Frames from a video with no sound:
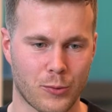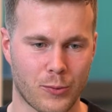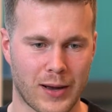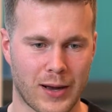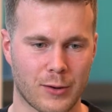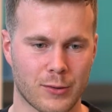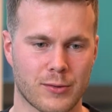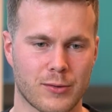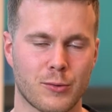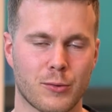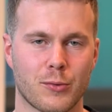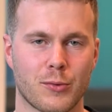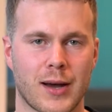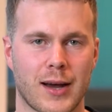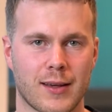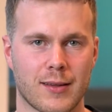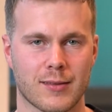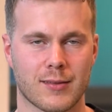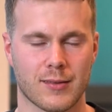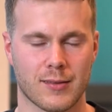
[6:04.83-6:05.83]
you out who
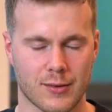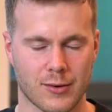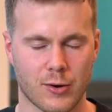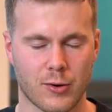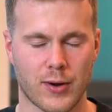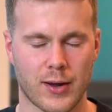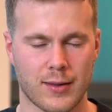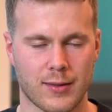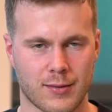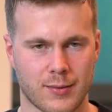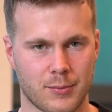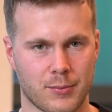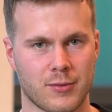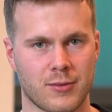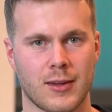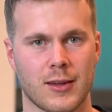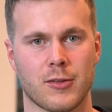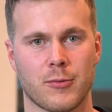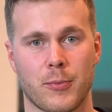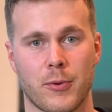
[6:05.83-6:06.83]
has quite some
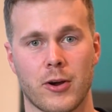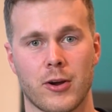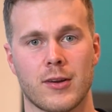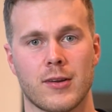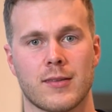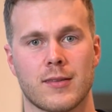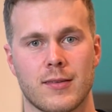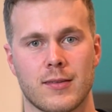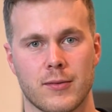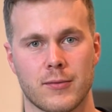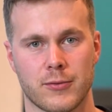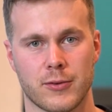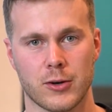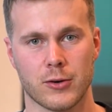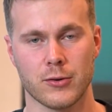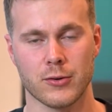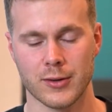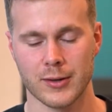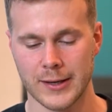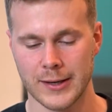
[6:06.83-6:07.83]
experience in the
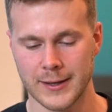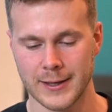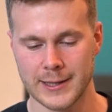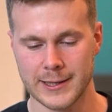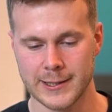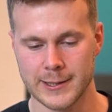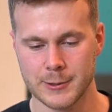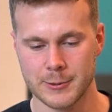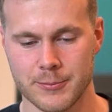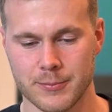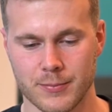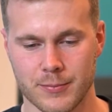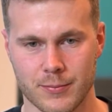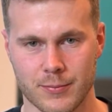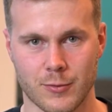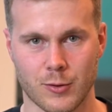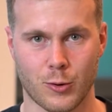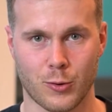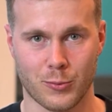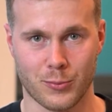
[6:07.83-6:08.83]
field.
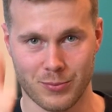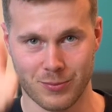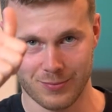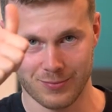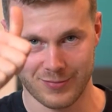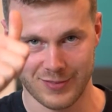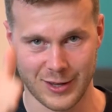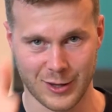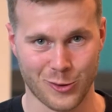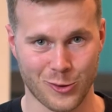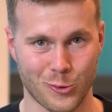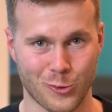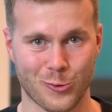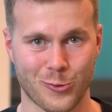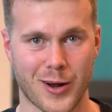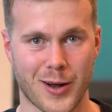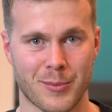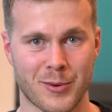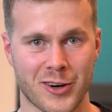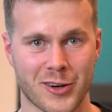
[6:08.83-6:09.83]
So thank you,
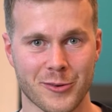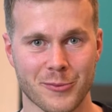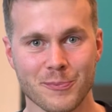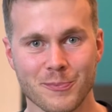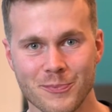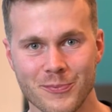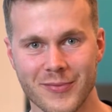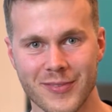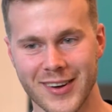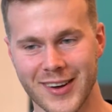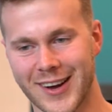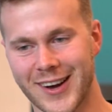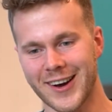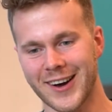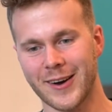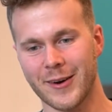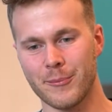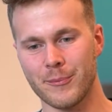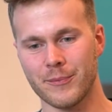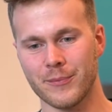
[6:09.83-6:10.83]
Robert.
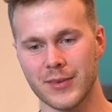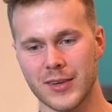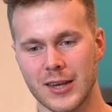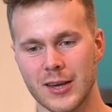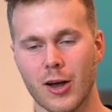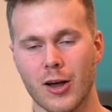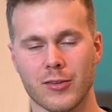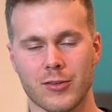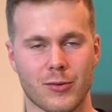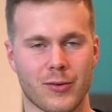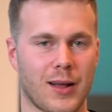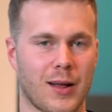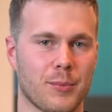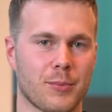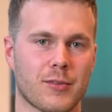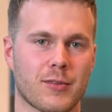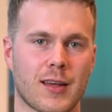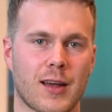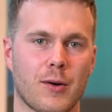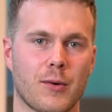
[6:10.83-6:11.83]
He also
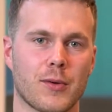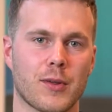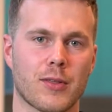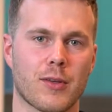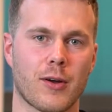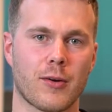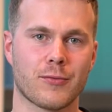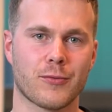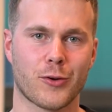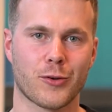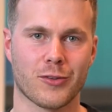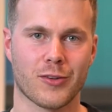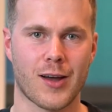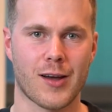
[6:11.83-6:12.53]
helped us out with our first